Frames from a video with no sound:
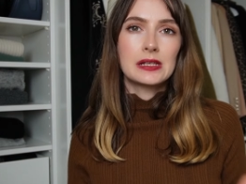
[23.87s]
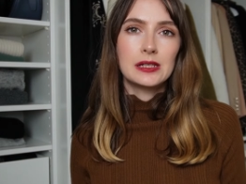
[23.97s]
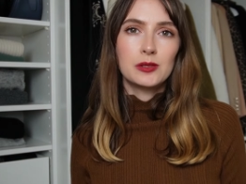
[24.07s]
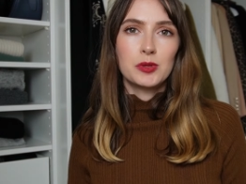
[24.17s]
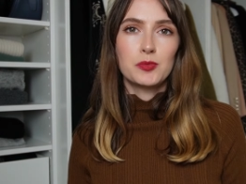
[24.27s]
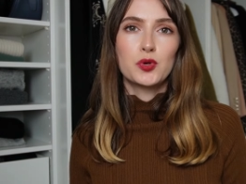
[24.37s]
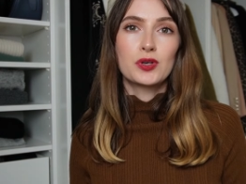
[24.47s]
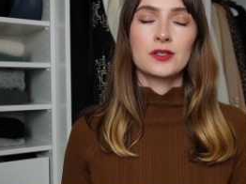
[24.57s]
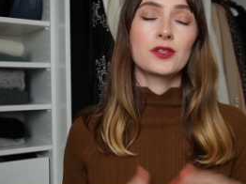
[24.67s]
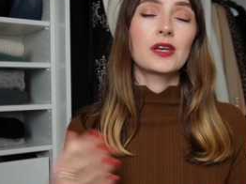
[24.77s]
a little bit
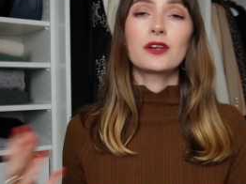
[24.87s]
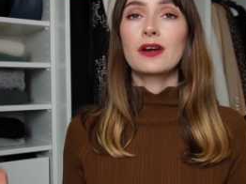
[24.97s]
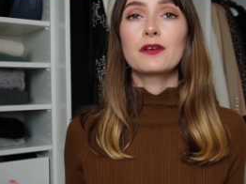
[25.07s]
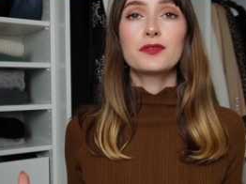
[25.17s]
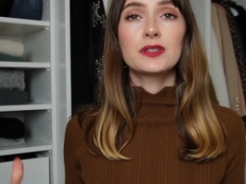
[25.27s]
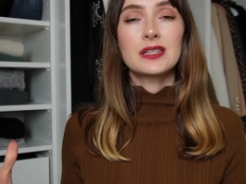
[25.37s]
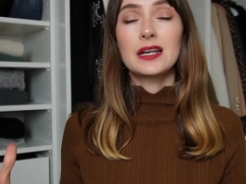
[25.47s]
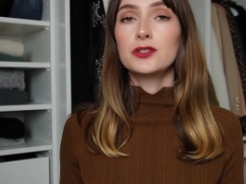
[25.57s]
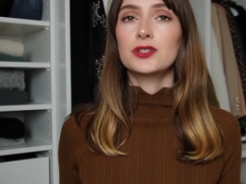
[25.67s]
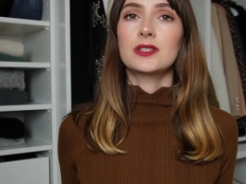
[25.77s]
more so that your outfits
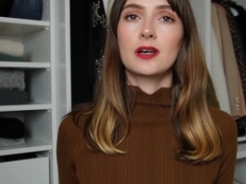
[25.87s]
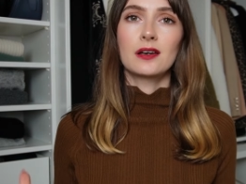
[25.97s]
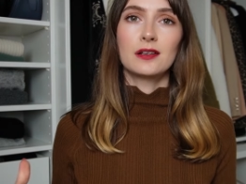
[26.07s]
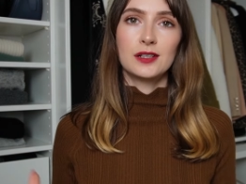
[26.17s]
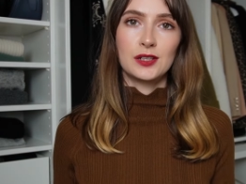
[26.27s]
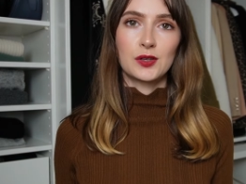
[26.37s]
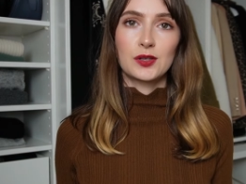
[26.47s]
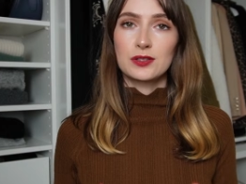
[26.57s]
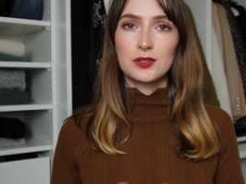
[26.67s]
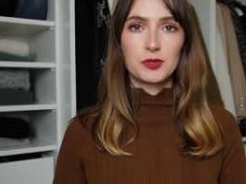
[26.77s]
and your style
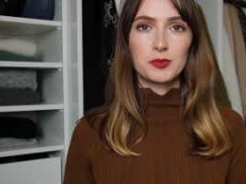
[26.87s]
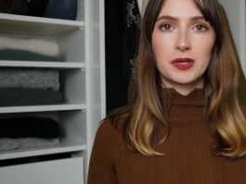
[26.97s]
look so much